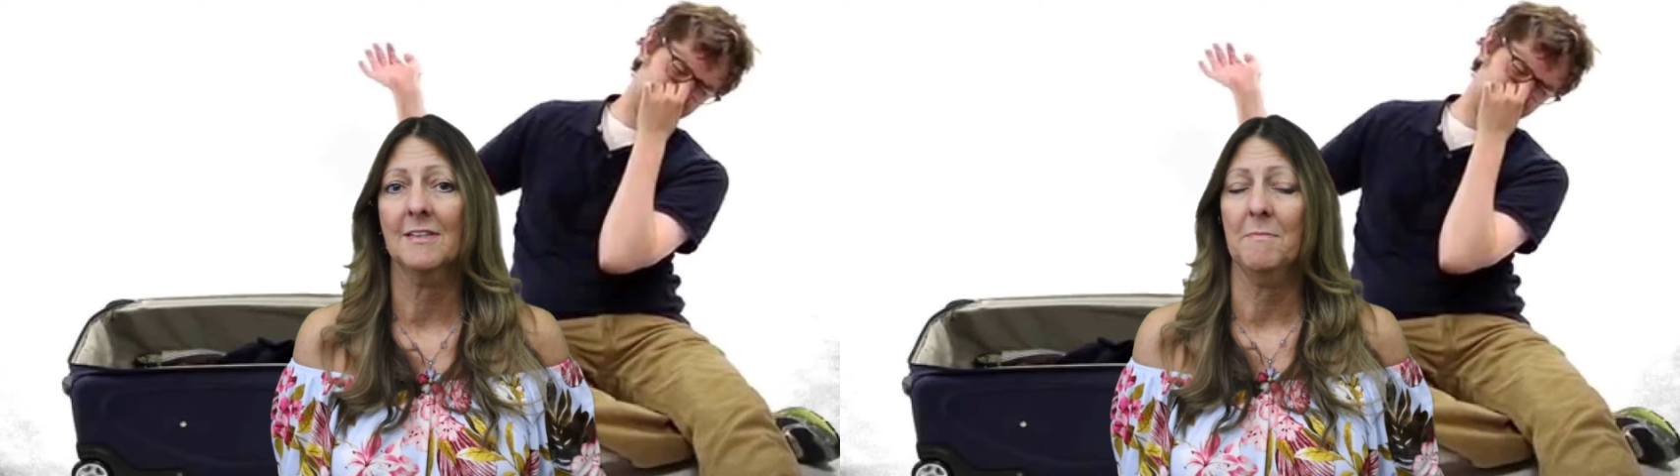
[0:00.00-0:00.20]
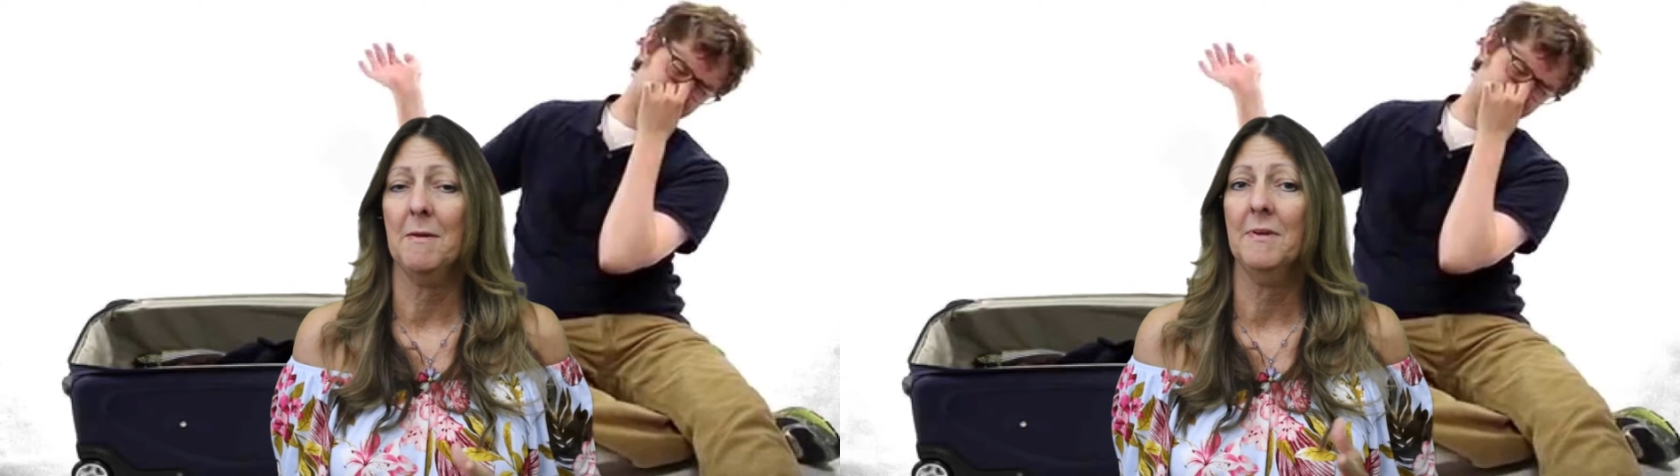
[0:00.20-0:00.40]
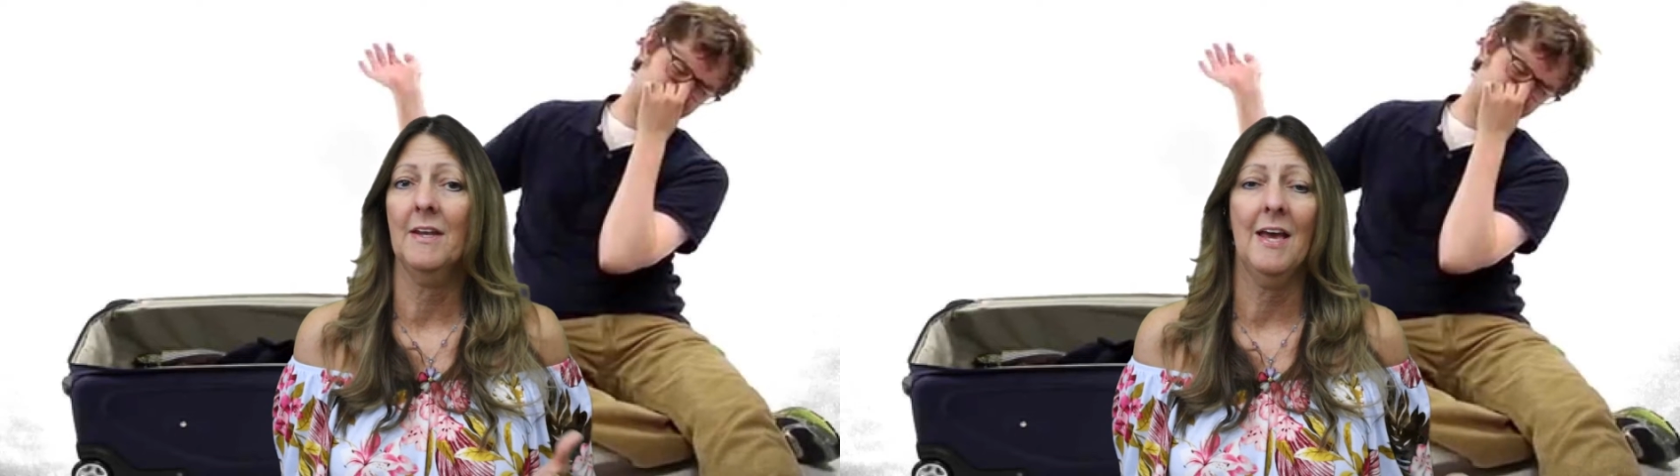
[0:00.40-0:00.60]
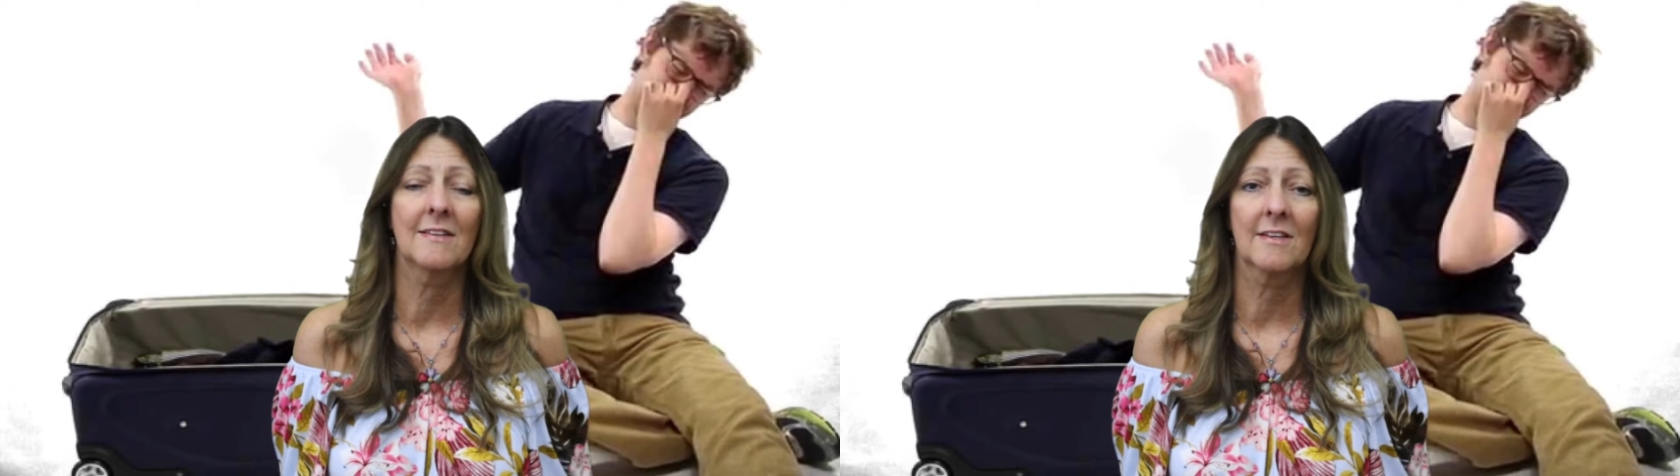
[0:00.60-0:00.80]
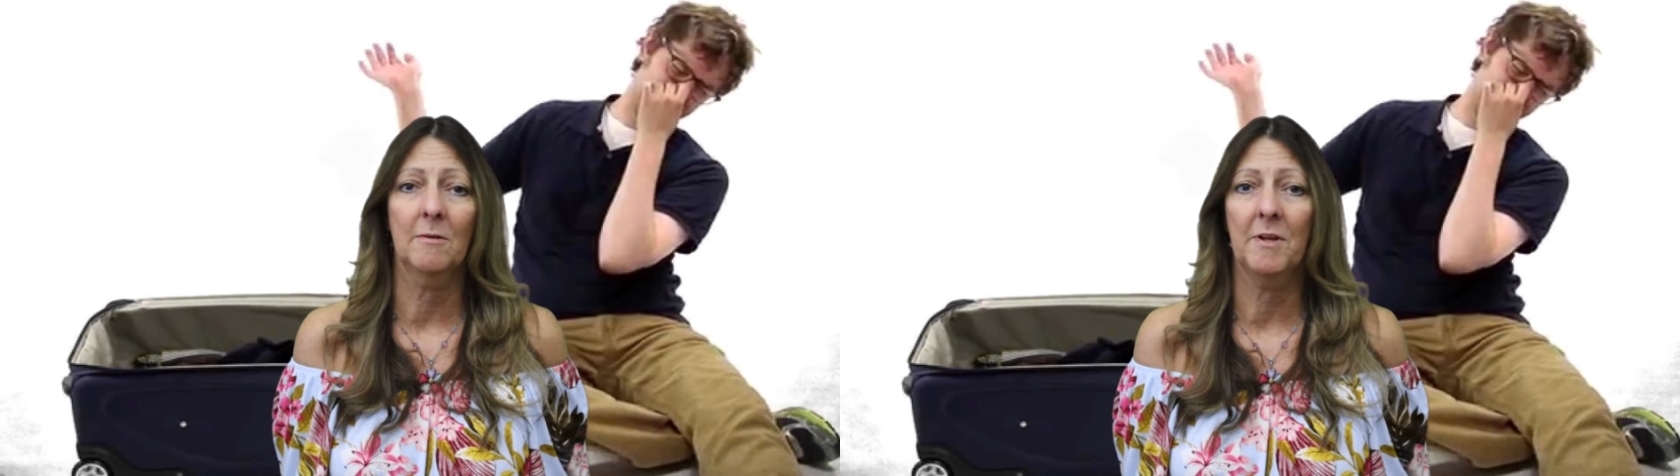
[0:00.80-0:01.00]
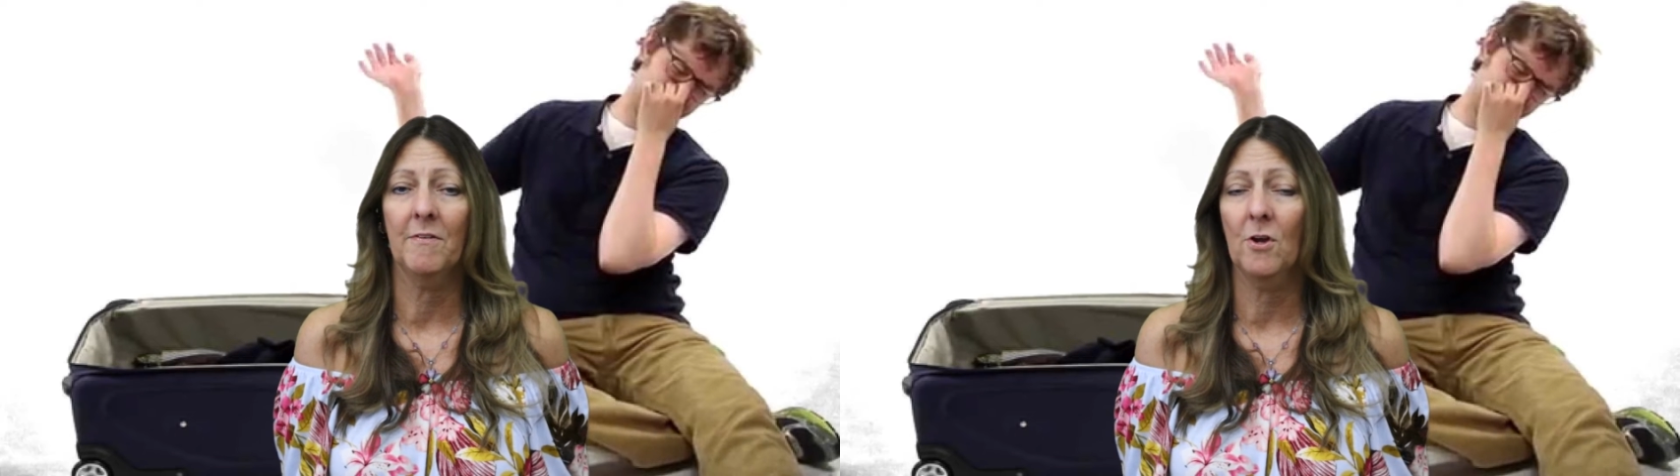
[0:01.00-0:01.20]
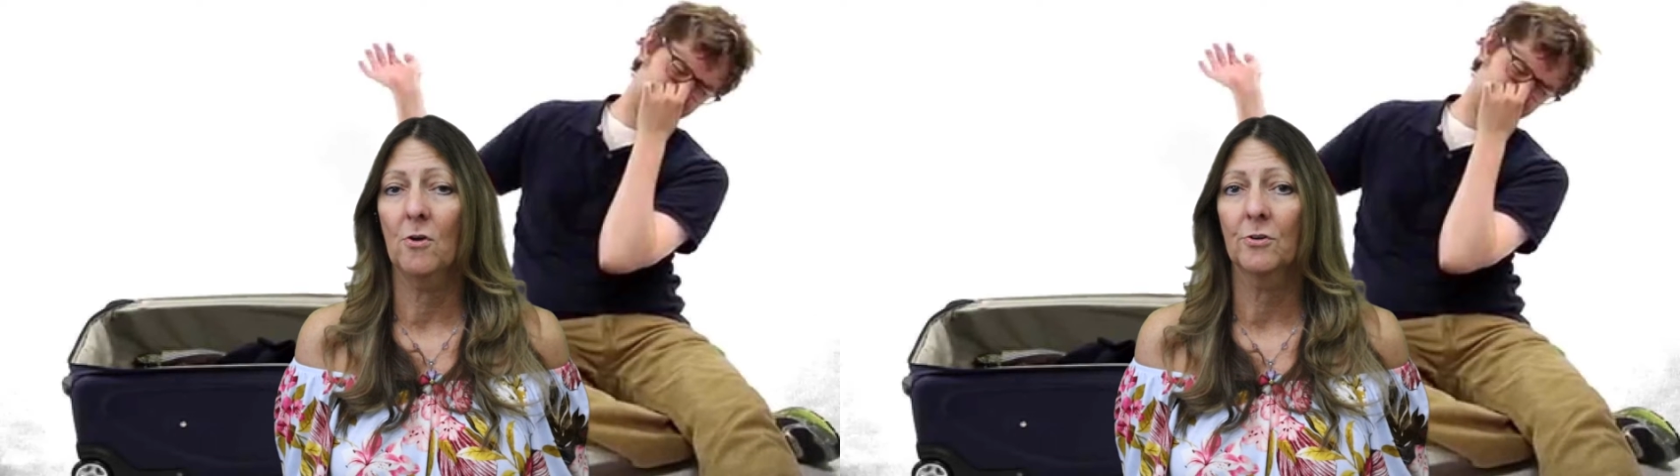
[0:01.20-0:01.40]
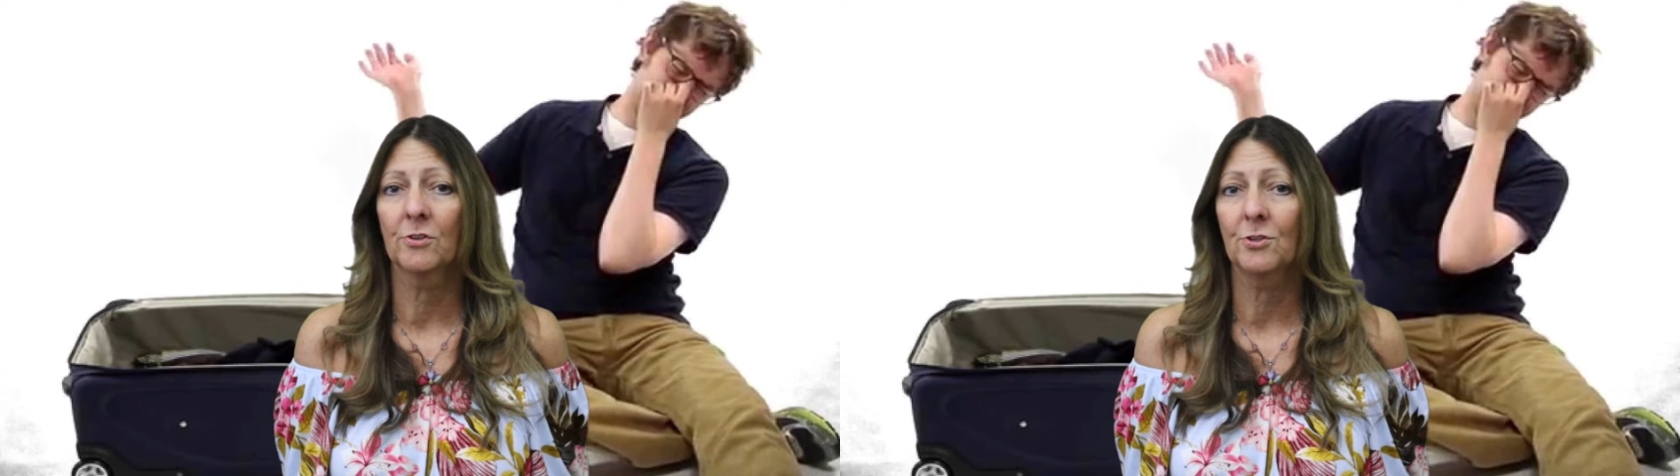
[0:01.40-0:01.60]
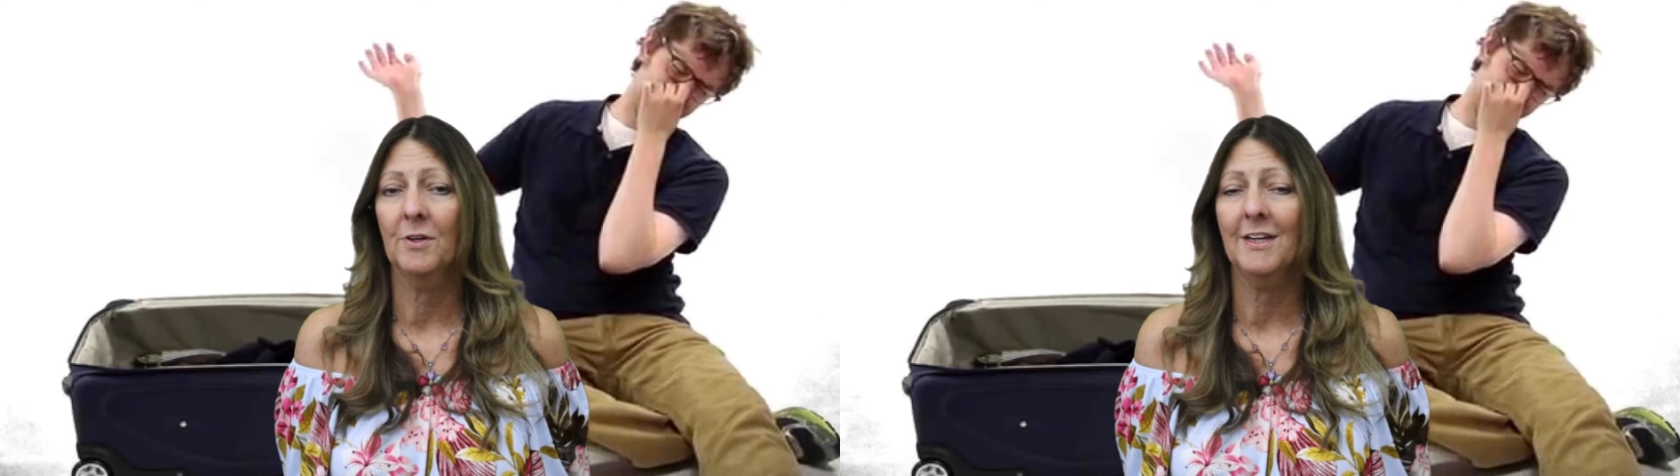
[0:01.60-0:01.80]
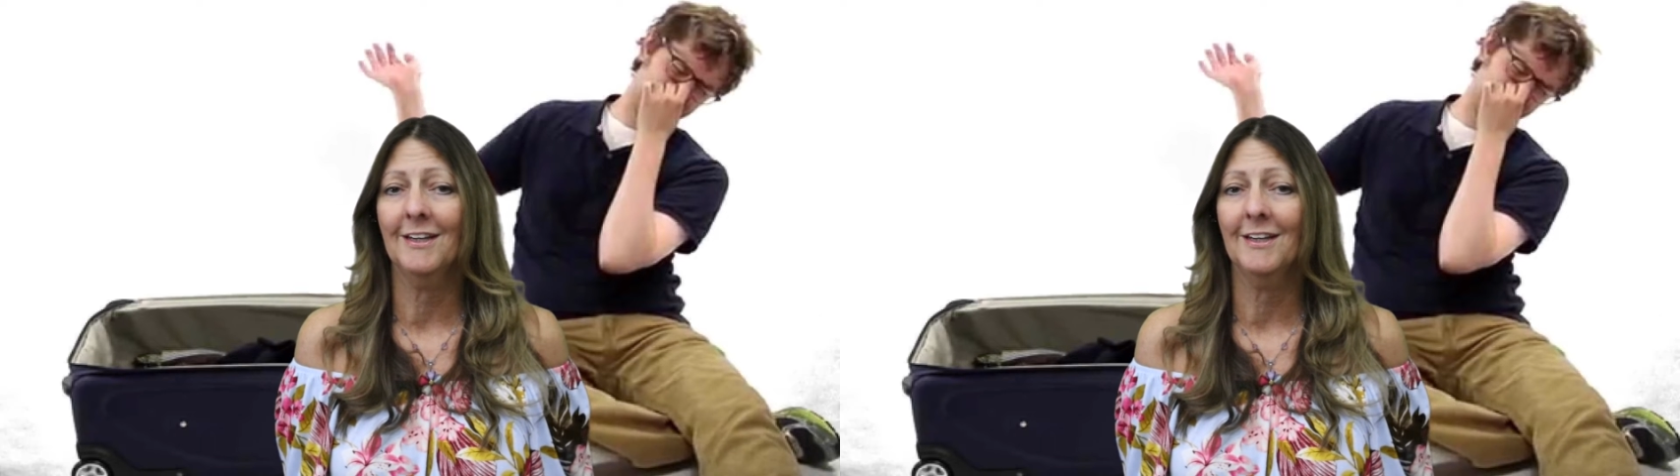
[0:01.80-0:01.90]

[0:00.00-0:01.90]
and maybe it has a little bit of an odor to it,